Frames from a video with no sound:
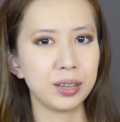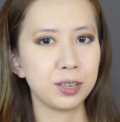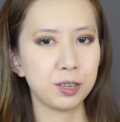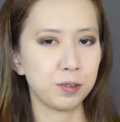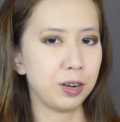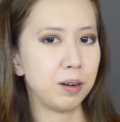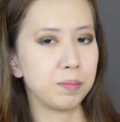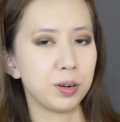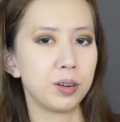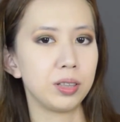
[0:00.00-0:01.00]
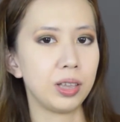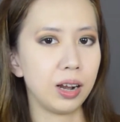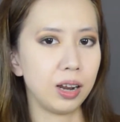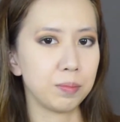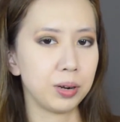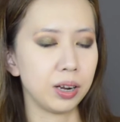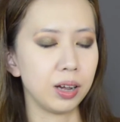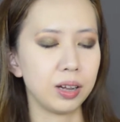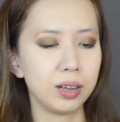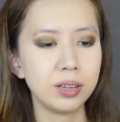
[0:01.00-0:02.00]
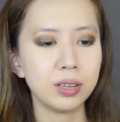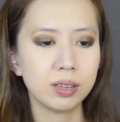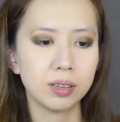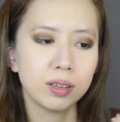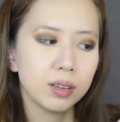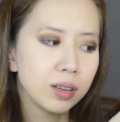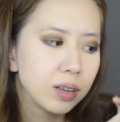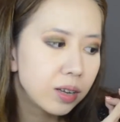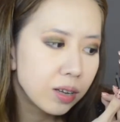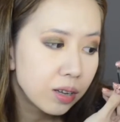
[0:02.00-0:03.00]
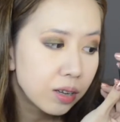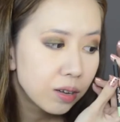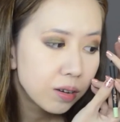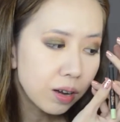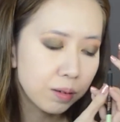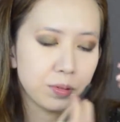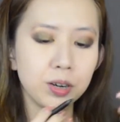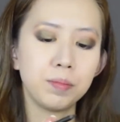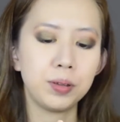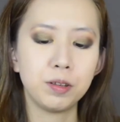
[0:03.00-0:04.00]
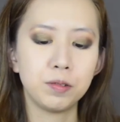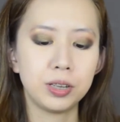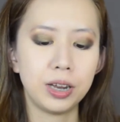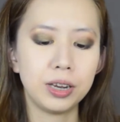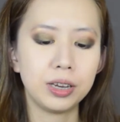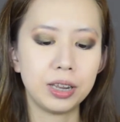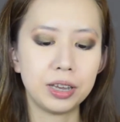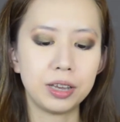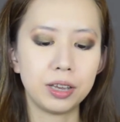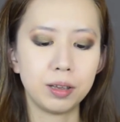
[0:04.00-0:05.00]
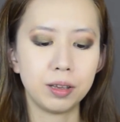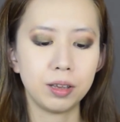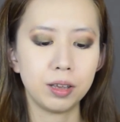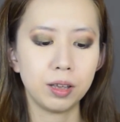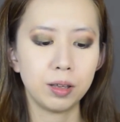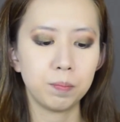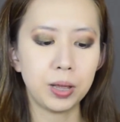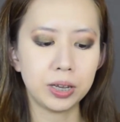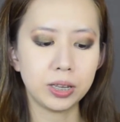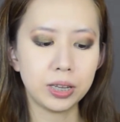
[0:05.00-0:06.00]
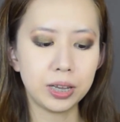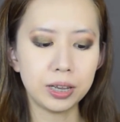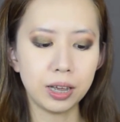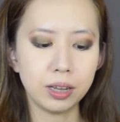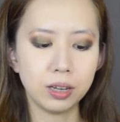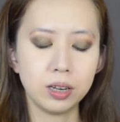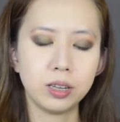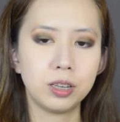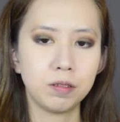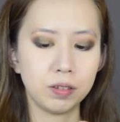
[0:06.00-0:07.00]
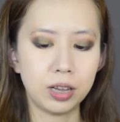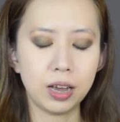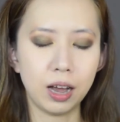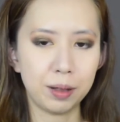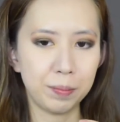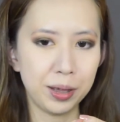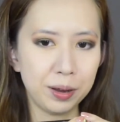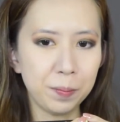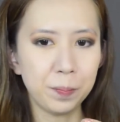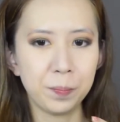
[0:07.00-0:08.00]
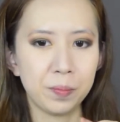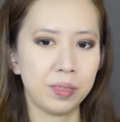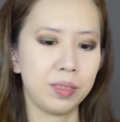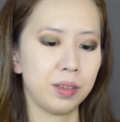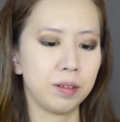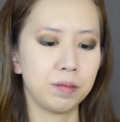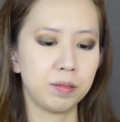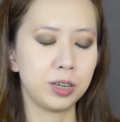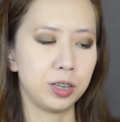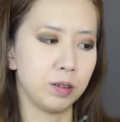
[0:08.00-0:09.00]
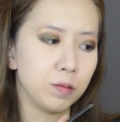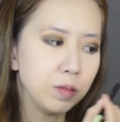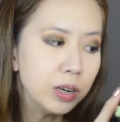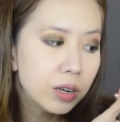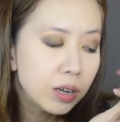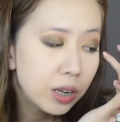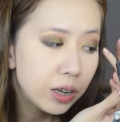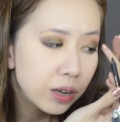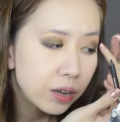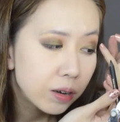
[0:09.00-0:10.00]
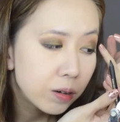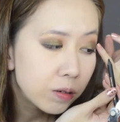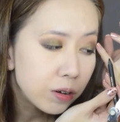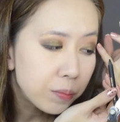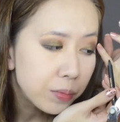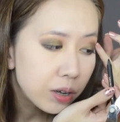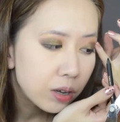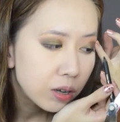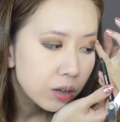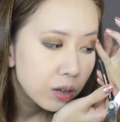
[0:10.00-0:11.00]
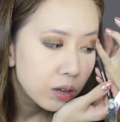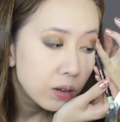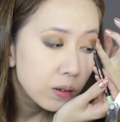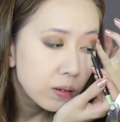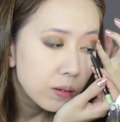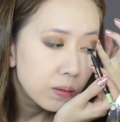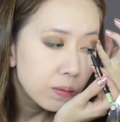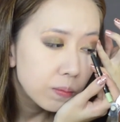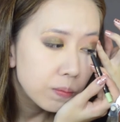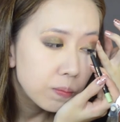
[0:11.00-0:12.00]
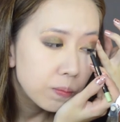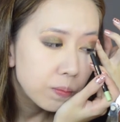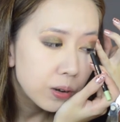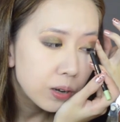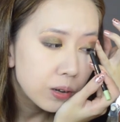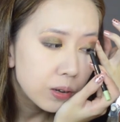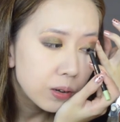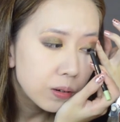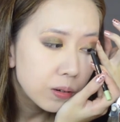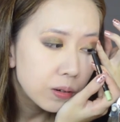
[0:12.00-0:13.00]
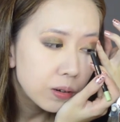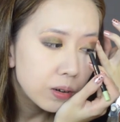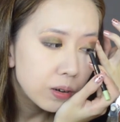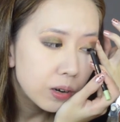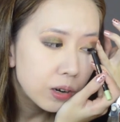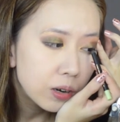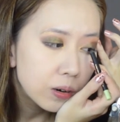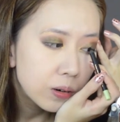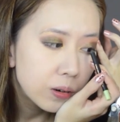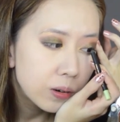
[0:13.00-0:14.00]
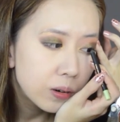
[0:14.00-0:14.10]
So now I'm gonna tightline my eyes. I'm gonna be using the Pixie Endless Silky Eye Pen, which is a really creamy pencil liner.